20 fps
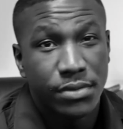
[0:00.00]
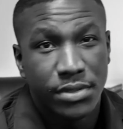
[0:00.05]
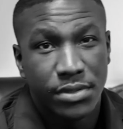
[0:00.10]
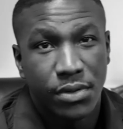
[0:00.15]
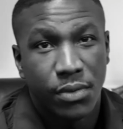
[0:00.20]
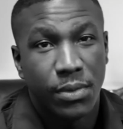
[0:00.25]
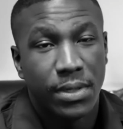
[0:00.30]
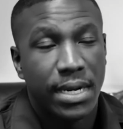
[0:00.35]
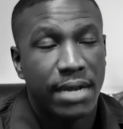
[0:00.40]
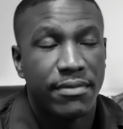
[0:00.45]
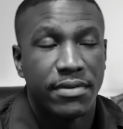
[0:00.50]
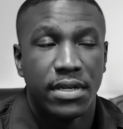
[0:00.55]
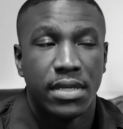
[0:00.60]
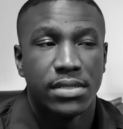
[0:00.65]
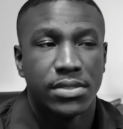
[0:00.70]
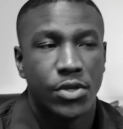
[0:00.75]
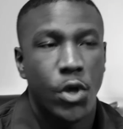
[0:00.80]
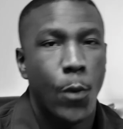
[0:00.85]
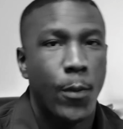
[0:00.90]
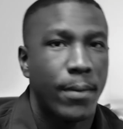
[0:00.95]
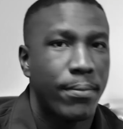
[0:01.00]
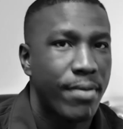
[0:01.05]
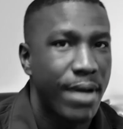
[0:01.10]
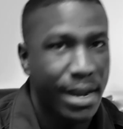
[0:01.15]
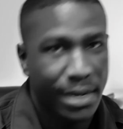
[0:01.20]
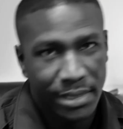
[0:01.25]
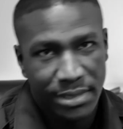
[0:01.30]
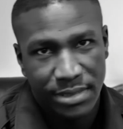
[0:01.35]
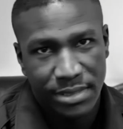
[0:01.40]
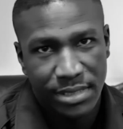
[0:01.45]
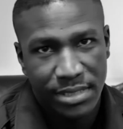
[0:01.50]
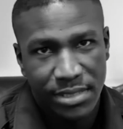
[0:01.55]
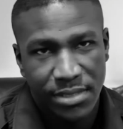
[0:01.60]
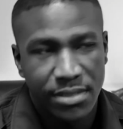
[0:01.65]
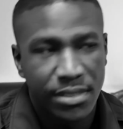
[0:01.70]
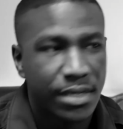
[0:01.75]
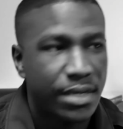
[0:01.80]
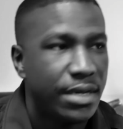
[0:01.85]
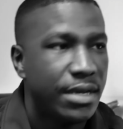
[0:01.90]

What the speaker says: So whatever your scope of practice is,